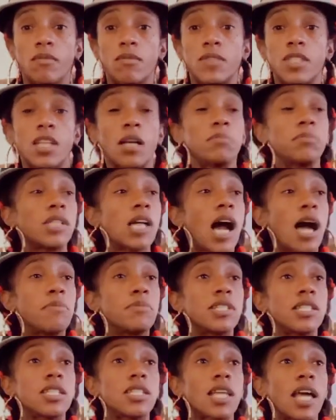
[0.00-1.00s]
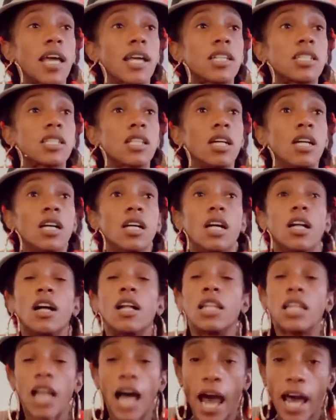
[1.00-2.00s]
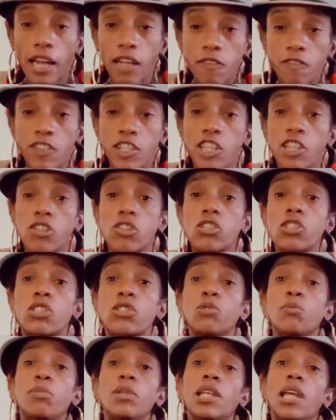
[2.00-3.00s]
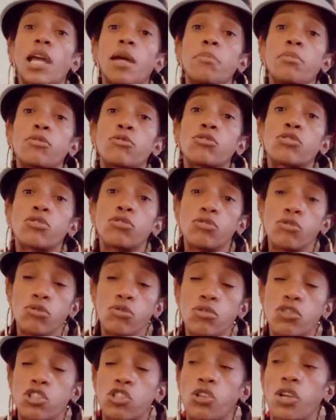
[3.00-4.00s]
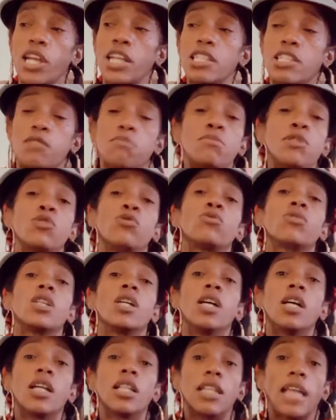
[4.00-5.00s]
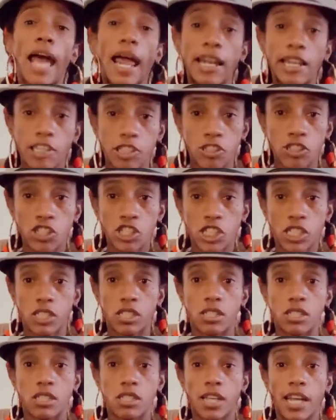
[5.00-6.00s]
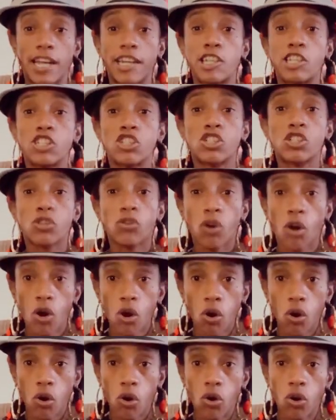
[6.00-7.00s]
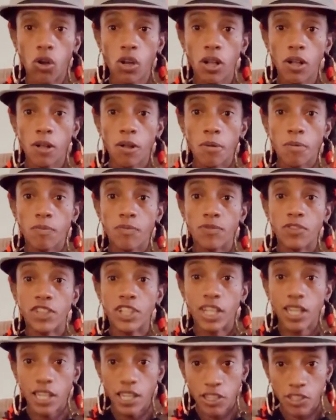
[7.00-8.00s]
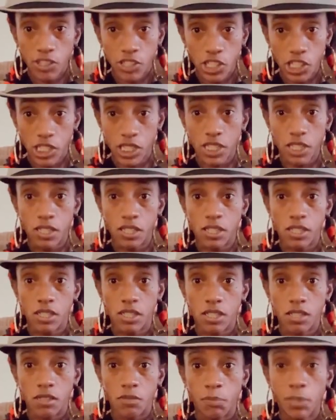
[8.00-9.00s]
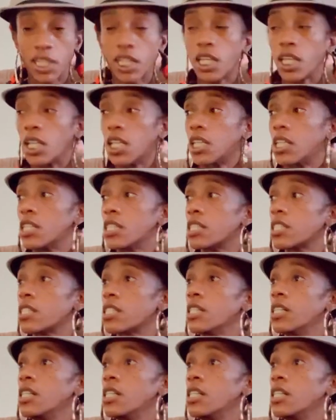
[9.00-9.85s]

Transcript: Sometimes it takes a lot of years to be able to transmute that energy and control the energy because